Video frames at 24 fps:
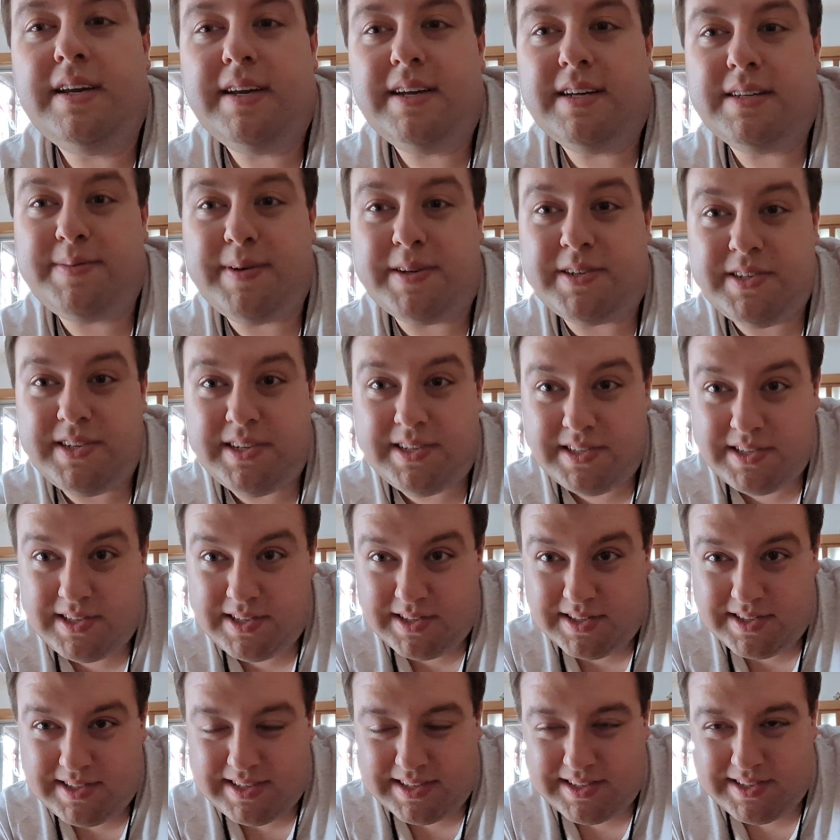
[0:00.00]
especially
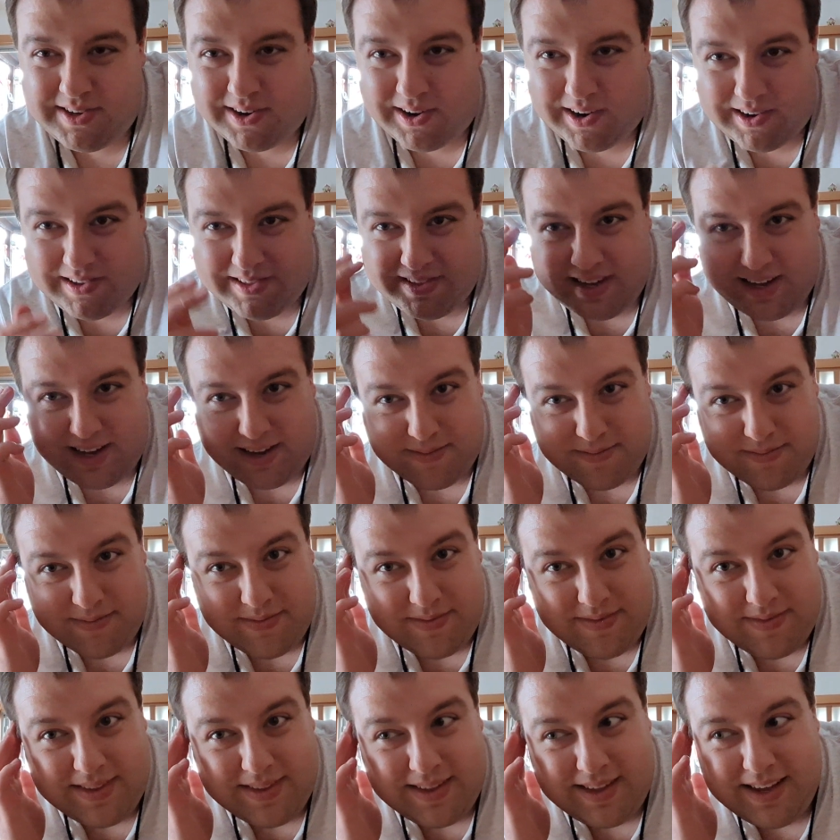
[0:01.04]
since, since Harley
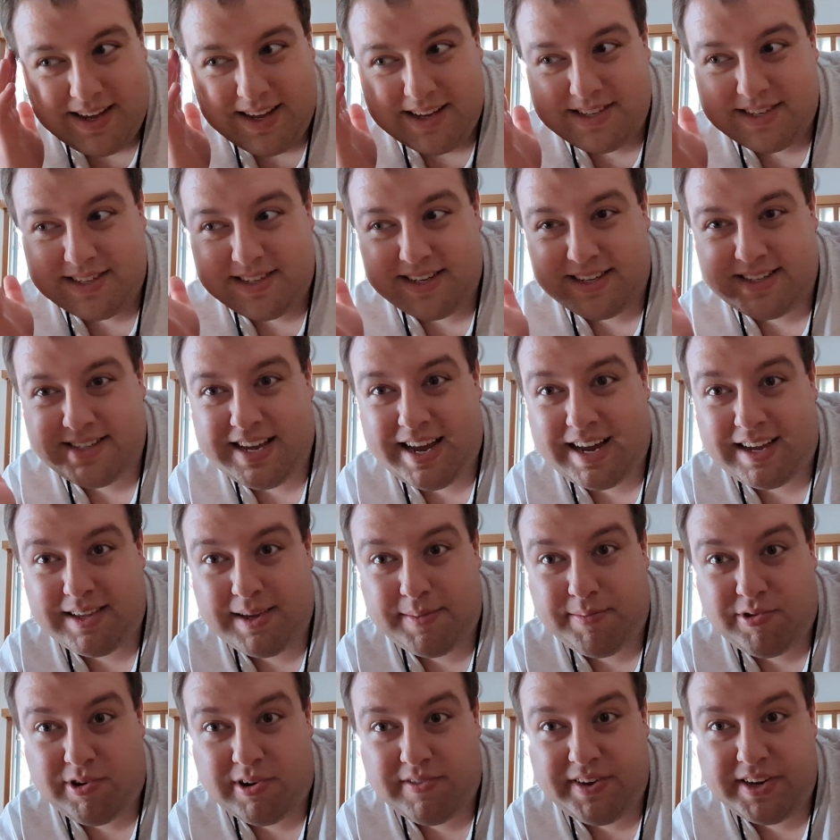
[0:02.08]
isn't exactly
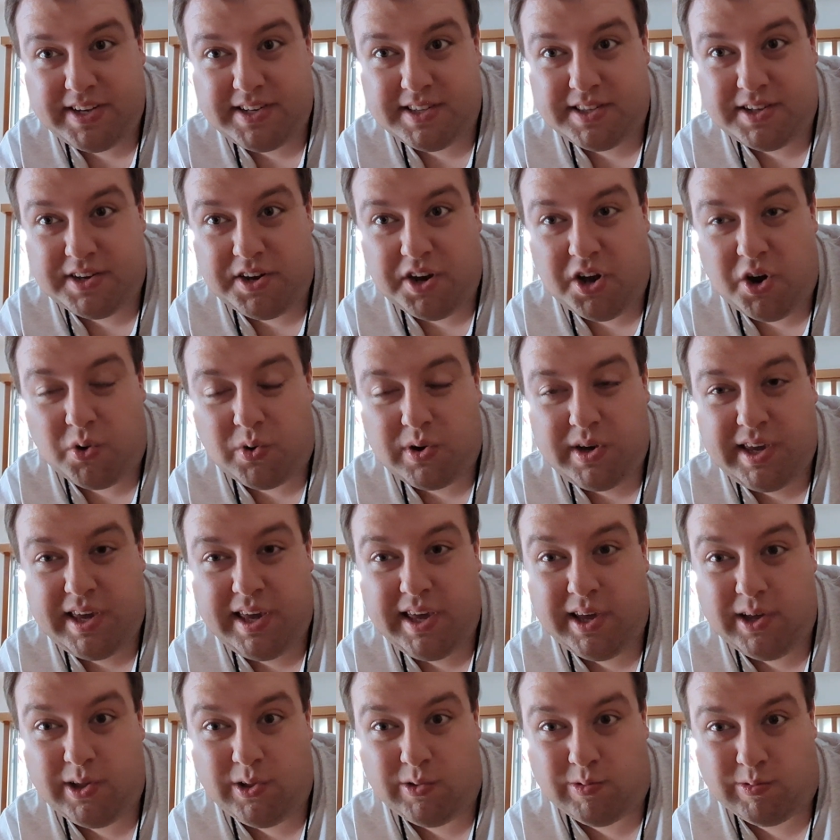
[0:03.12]
privy to the no
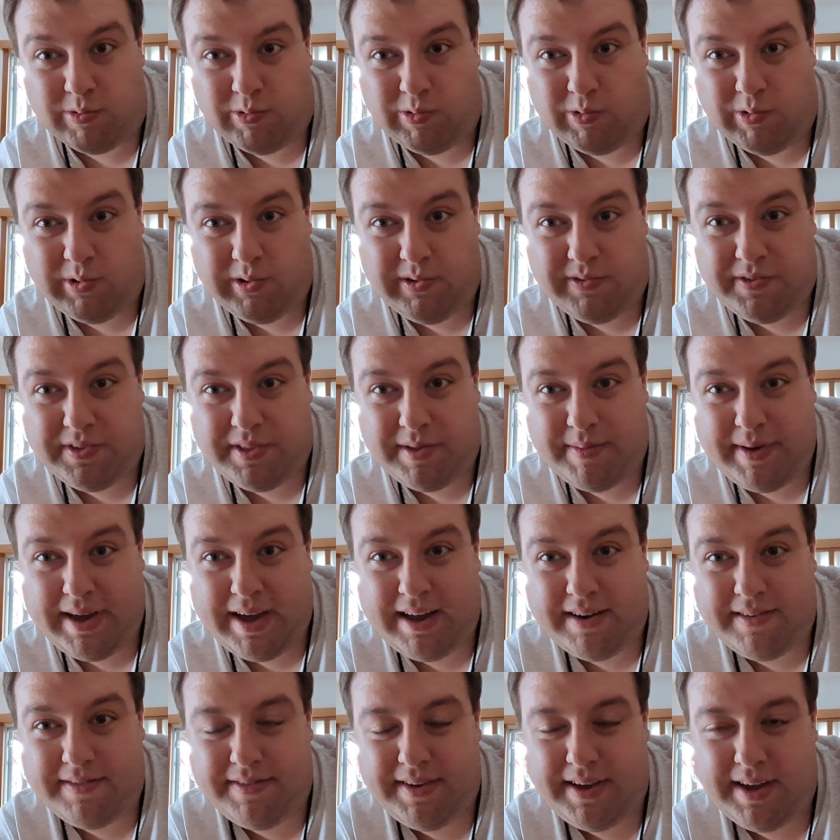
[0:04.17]
kill rule for the
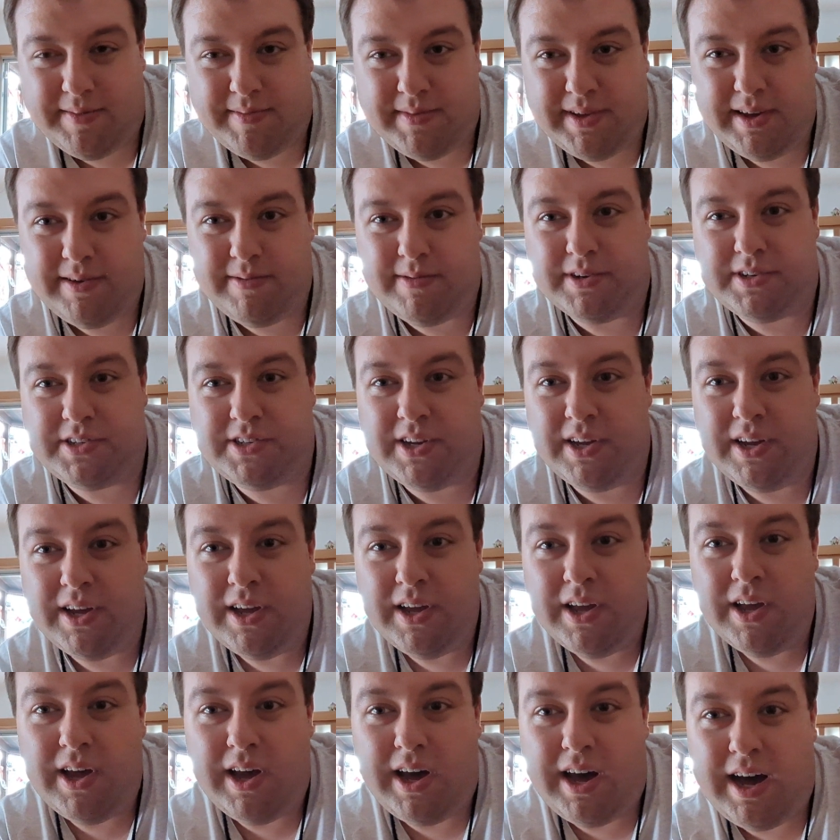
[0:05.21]
Bat family, which
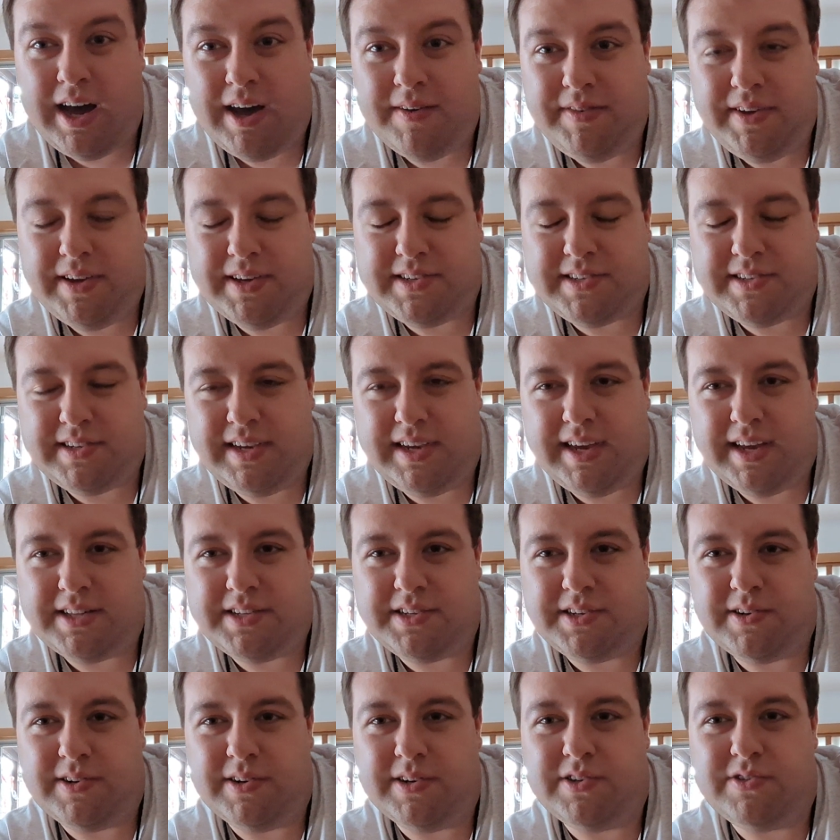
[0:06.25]
obviously
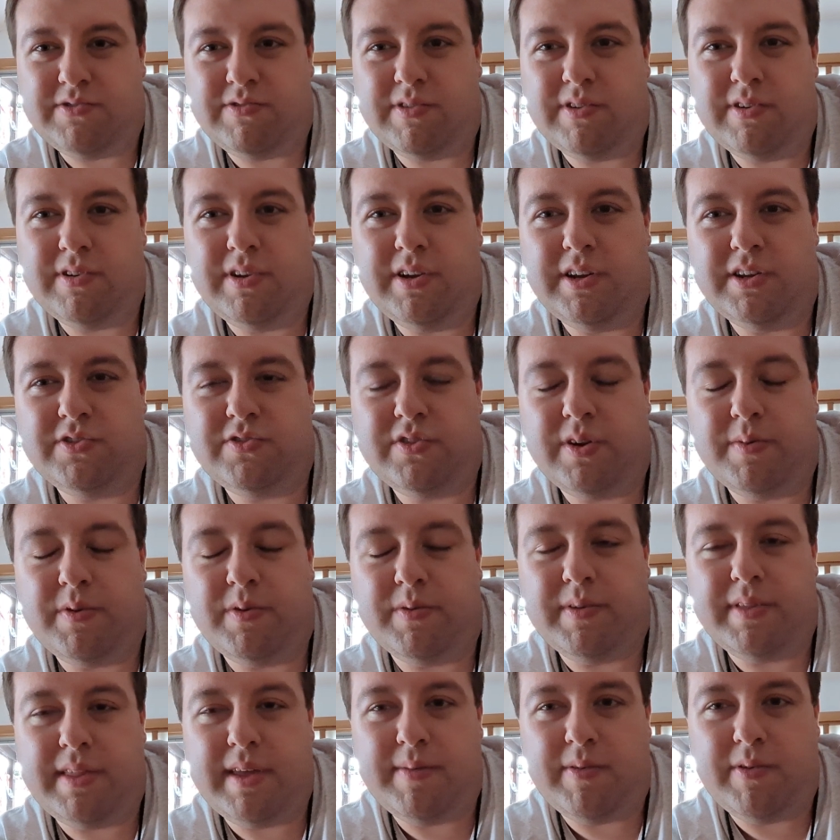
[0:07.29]
gets her in, tr- in trouble
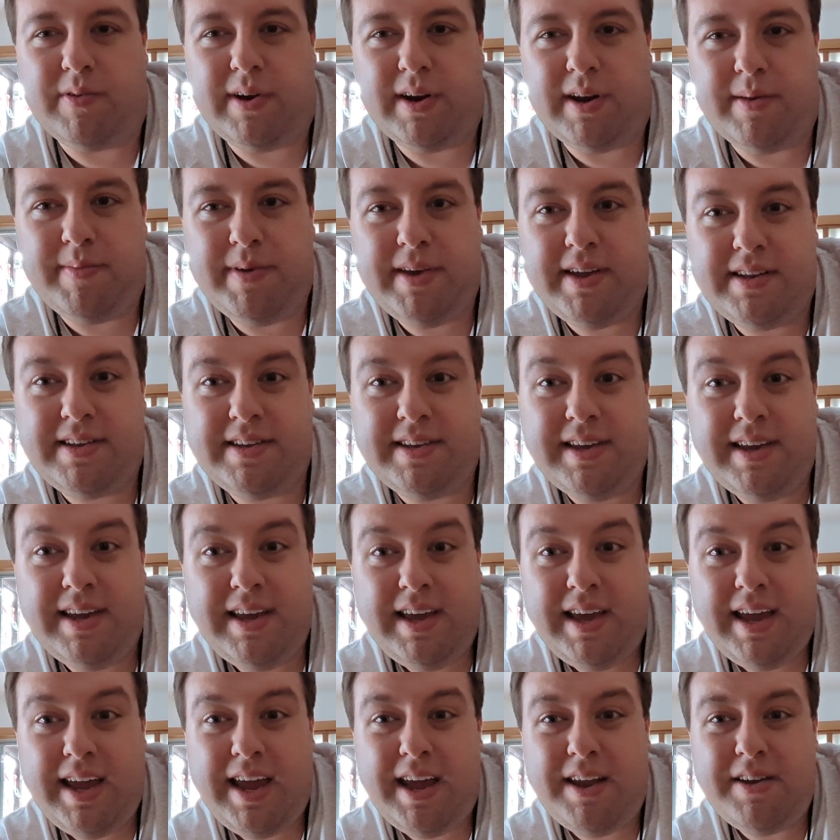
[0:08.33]
with them quite a bit,
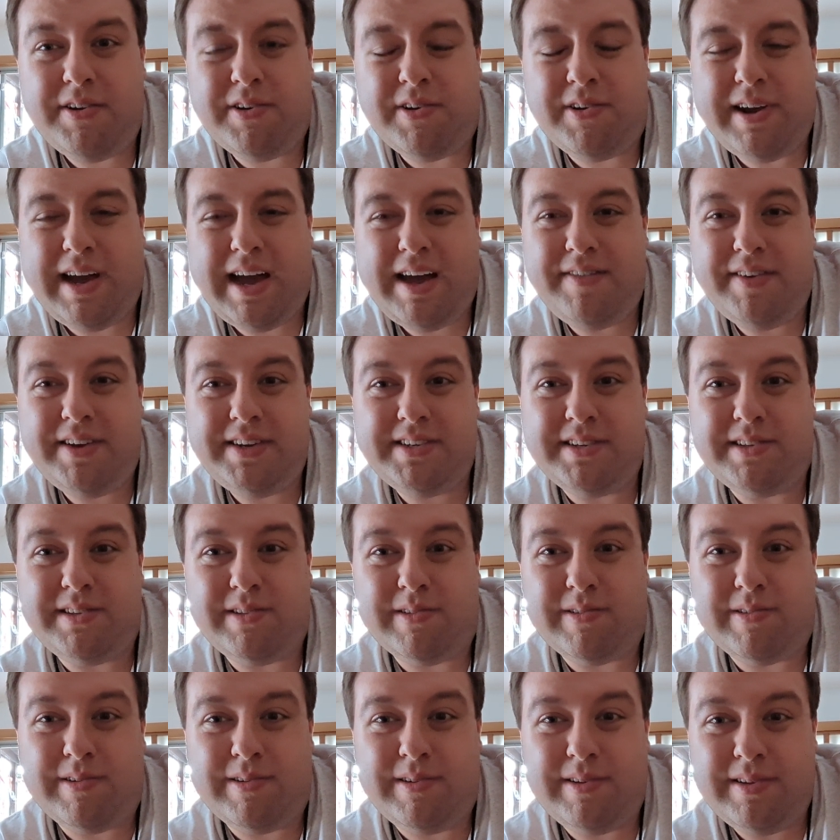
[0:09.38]
and her having to
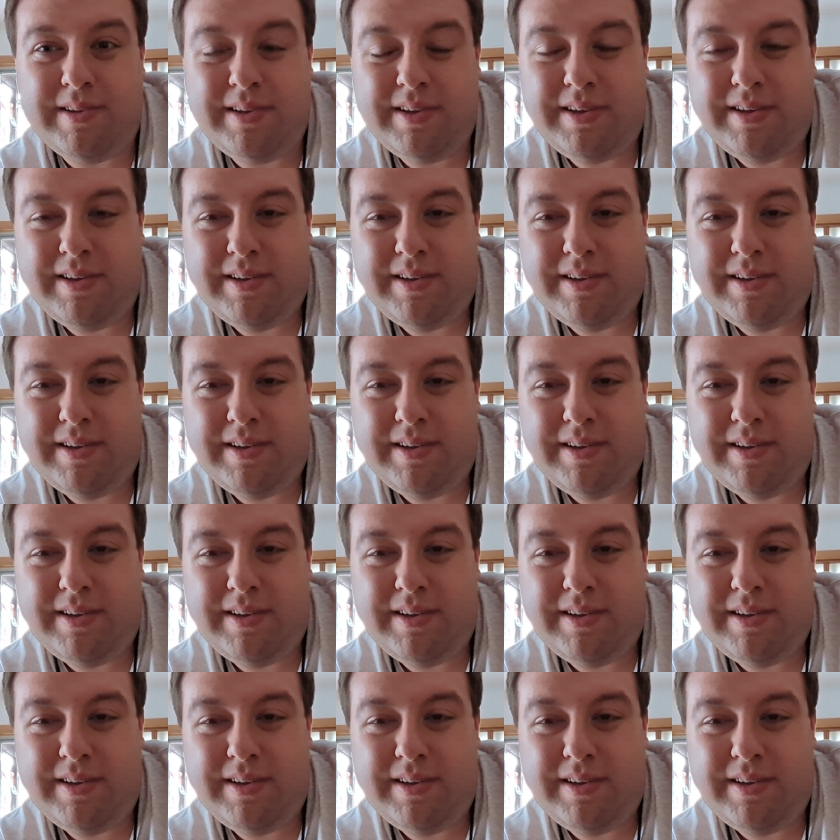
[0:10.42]
learn